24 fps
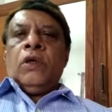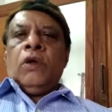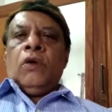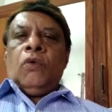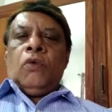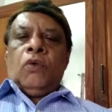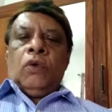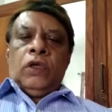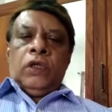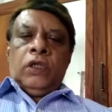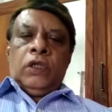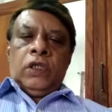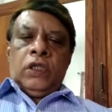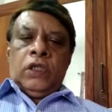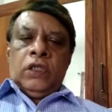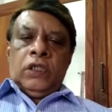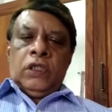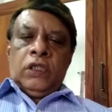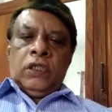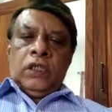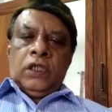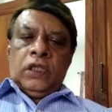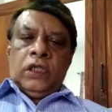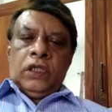what
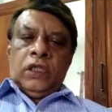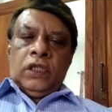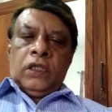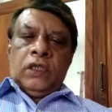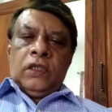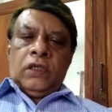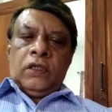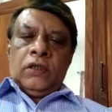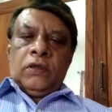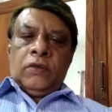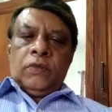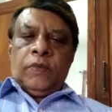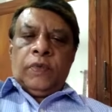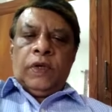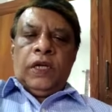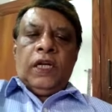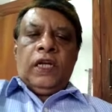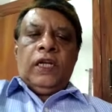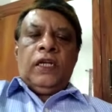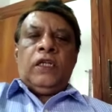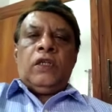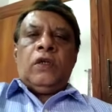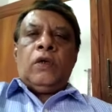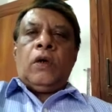is uh,
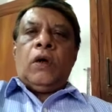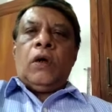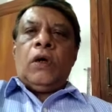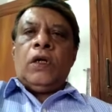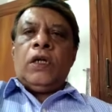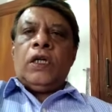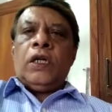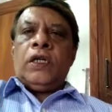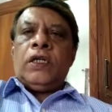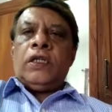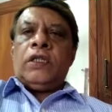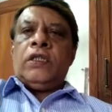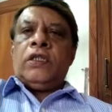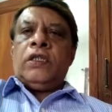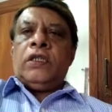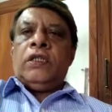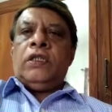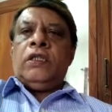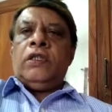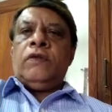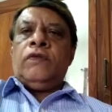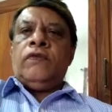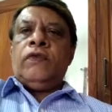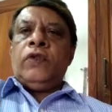planned on Earth
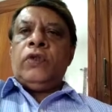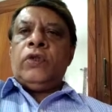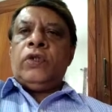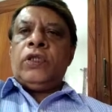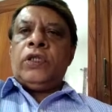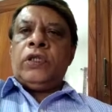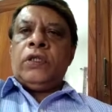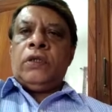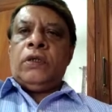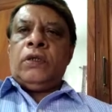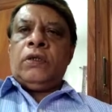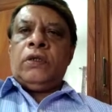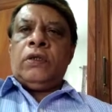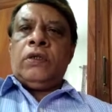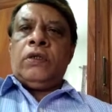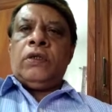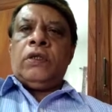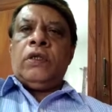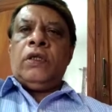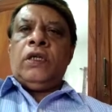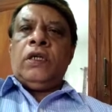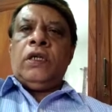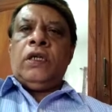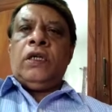is a future
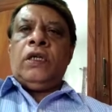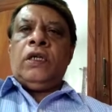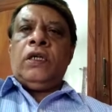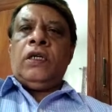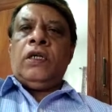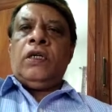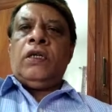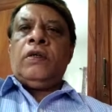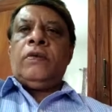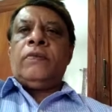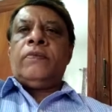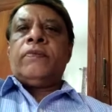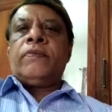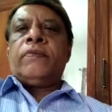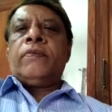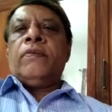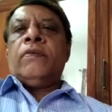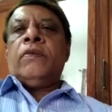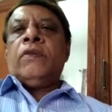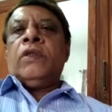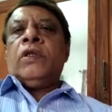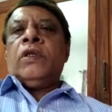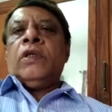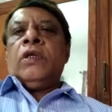uh,
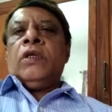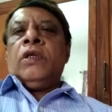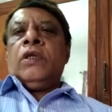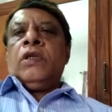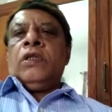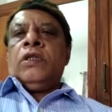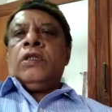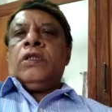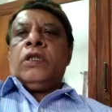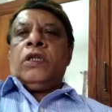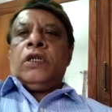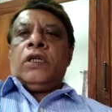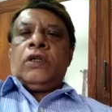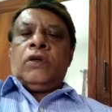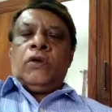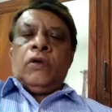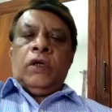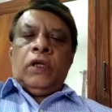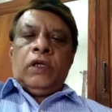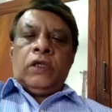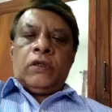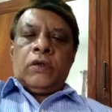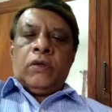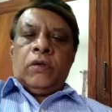
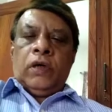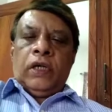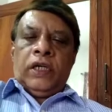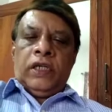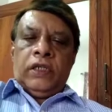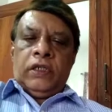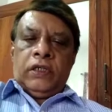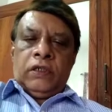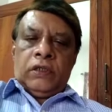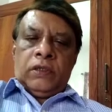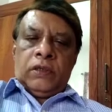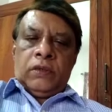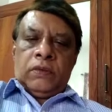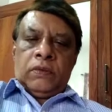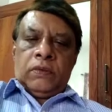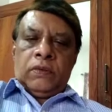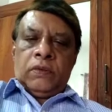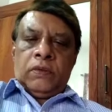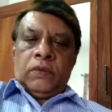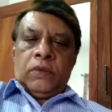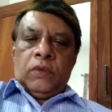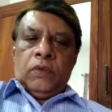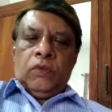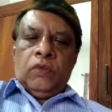circular collider,
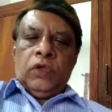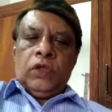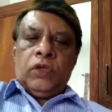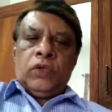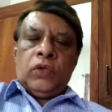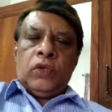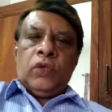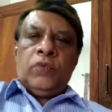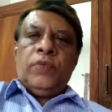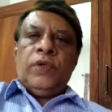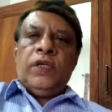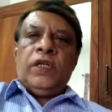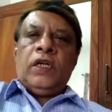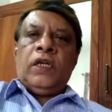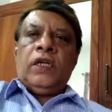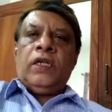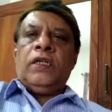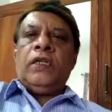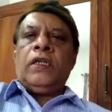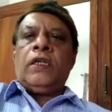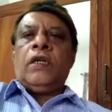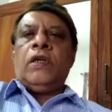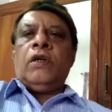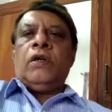which would be
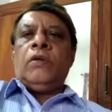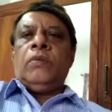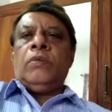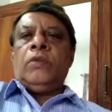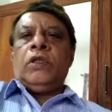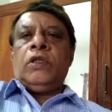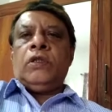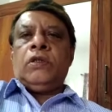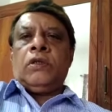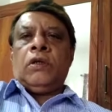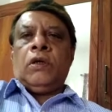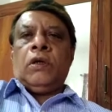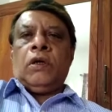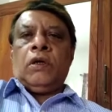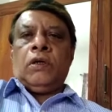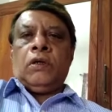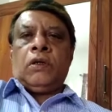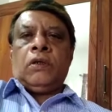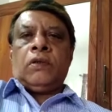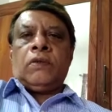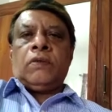100 kilometers long